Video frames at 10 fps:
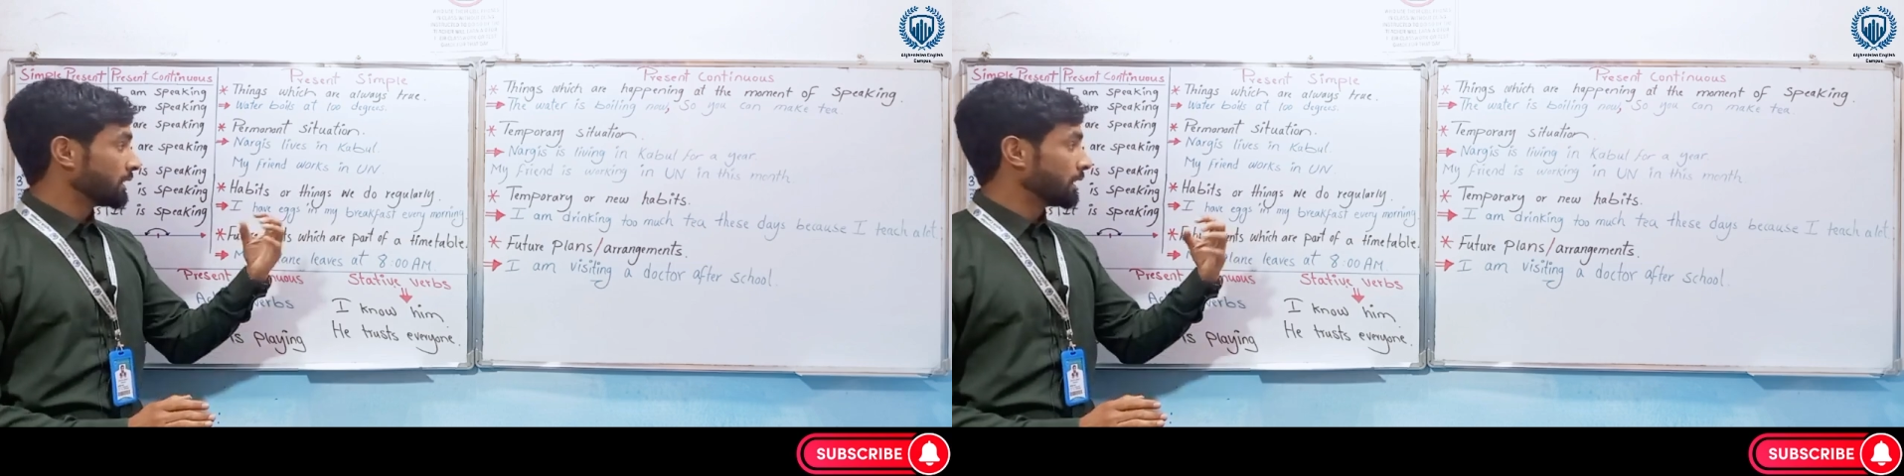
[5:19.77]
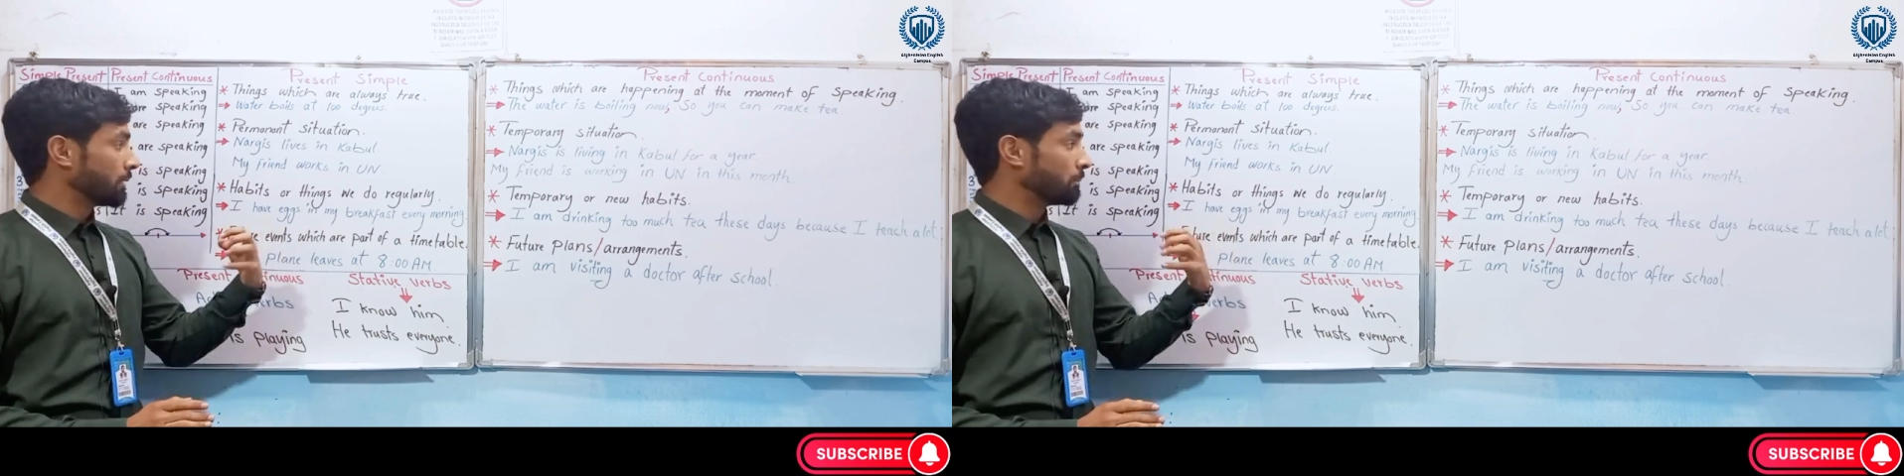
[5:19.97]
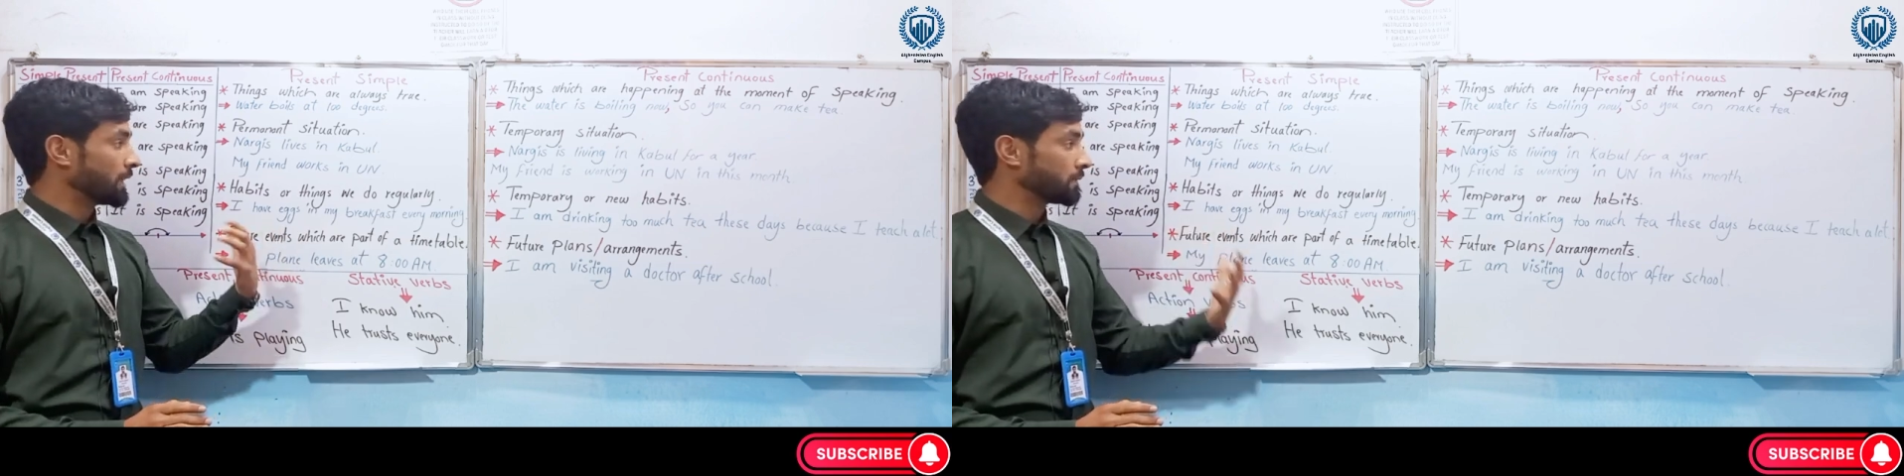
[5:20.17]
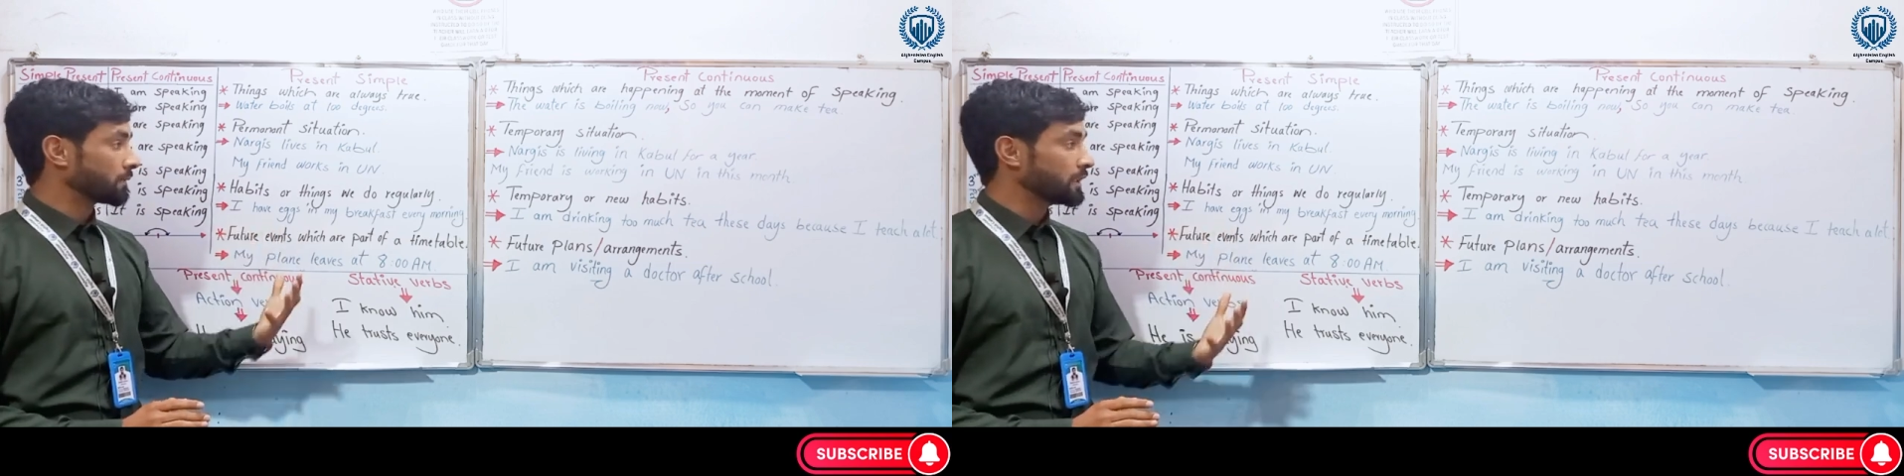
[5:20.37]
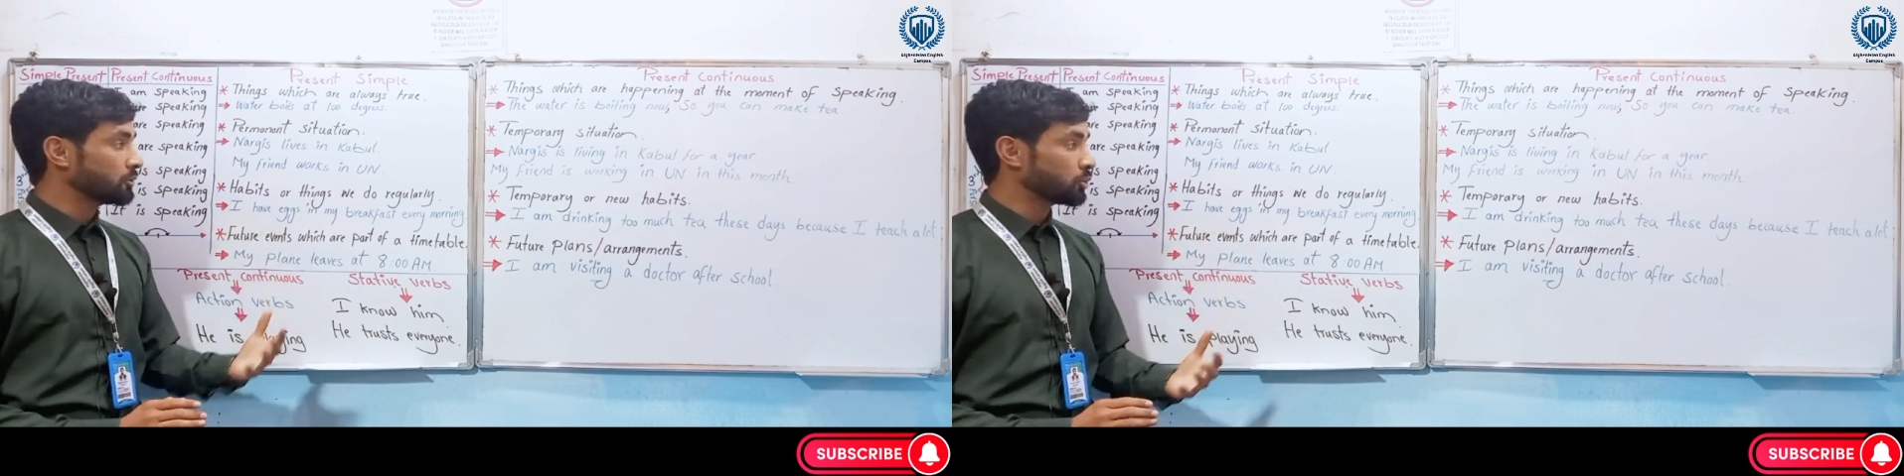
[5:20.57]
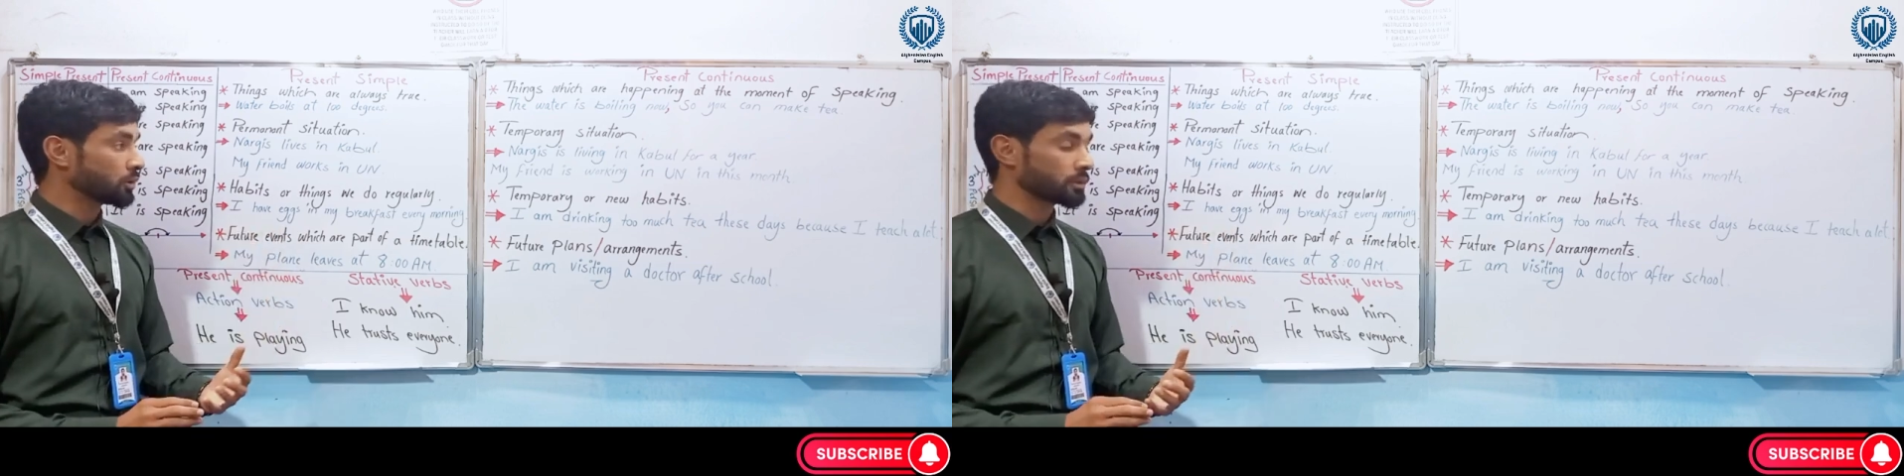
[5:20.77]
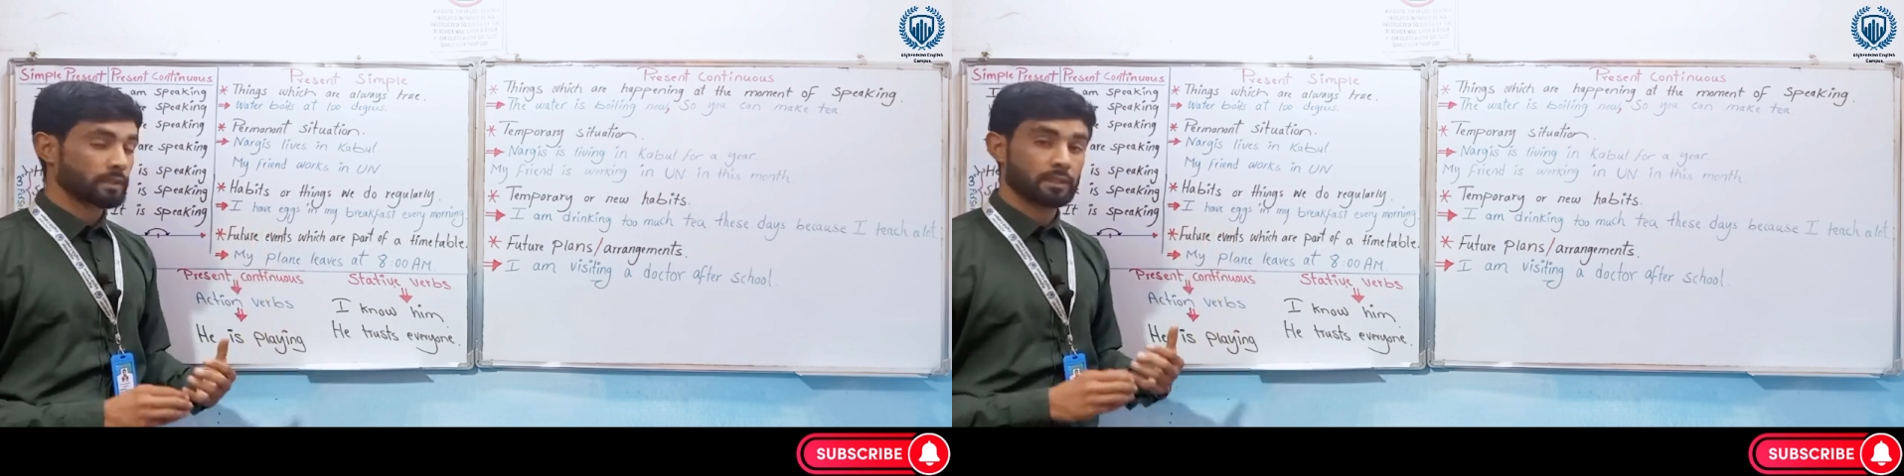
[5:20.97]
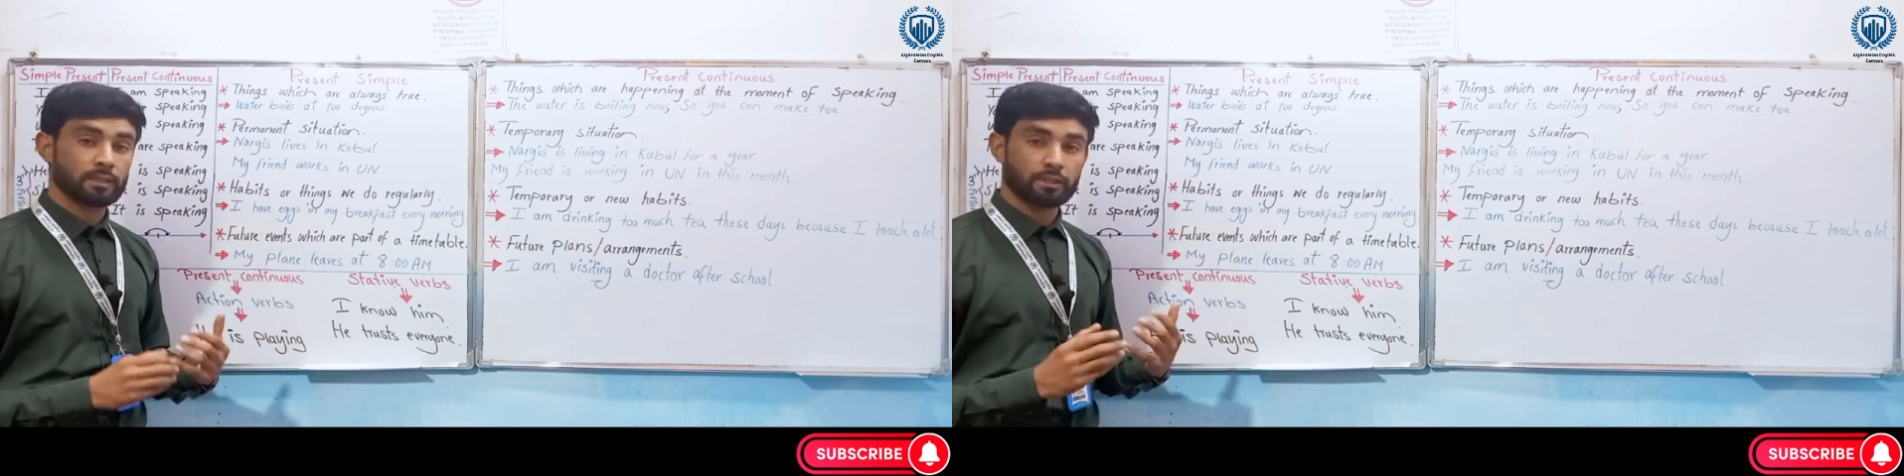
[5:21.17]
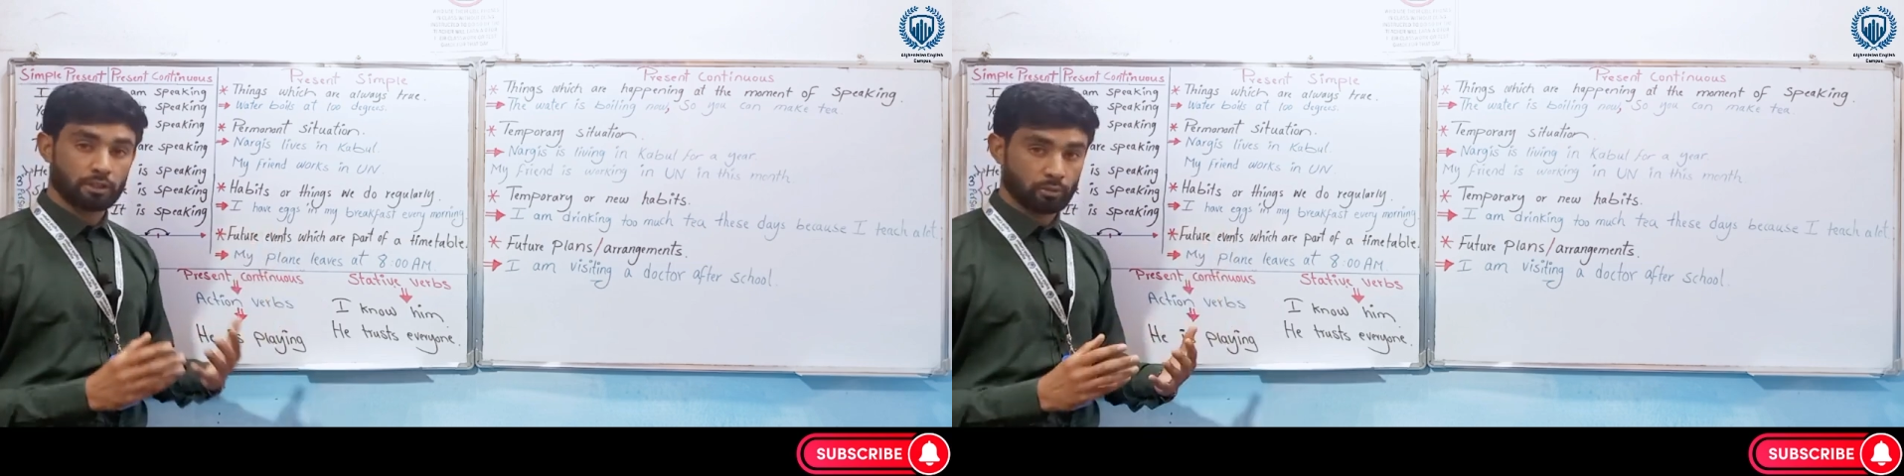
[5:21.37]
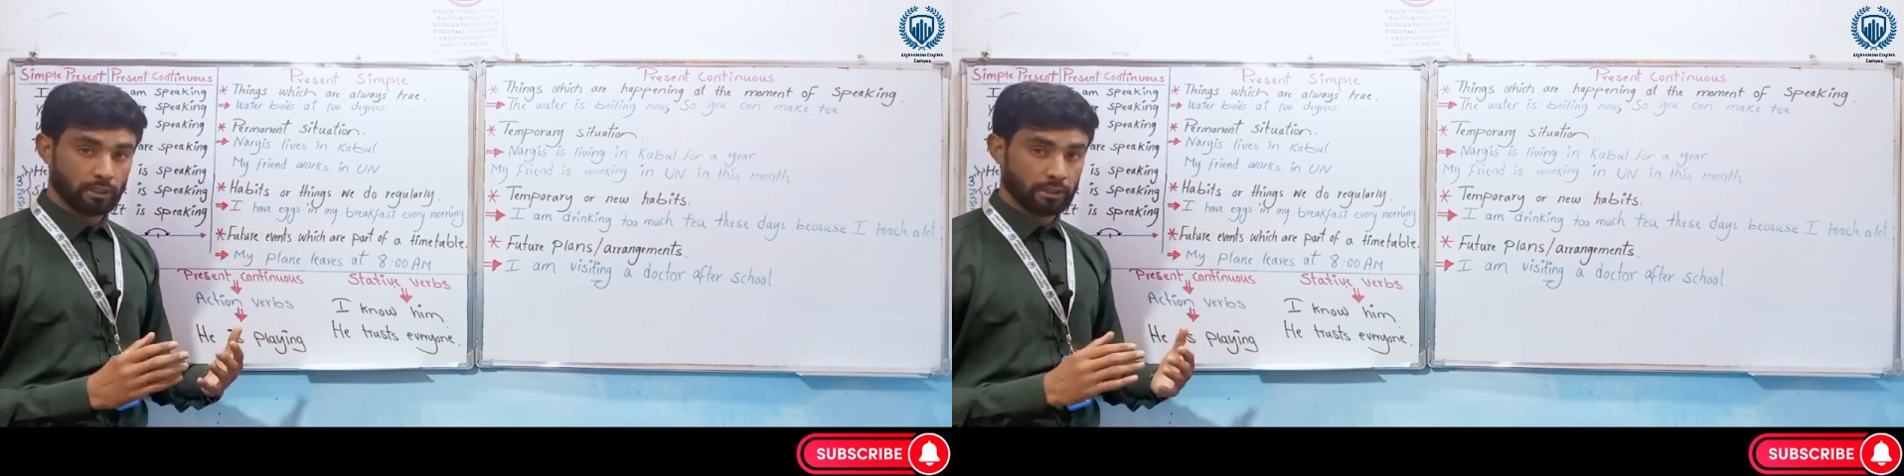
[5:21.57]
My friend works in
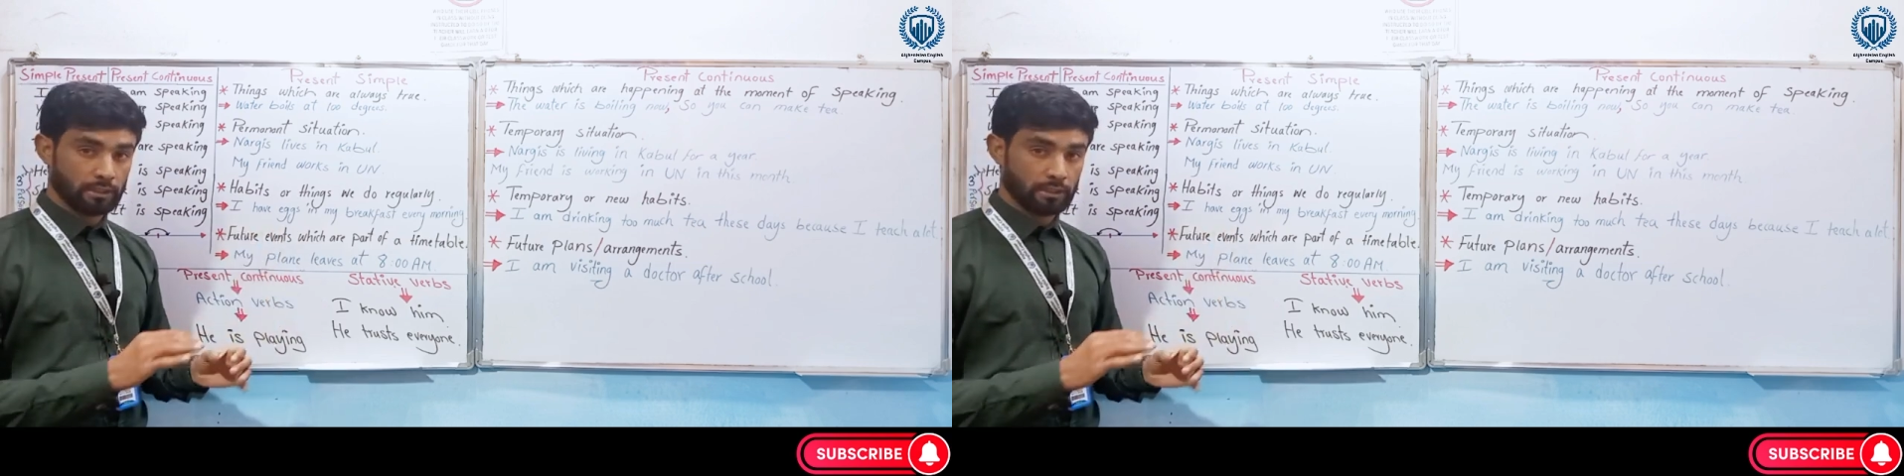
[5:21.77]
UN.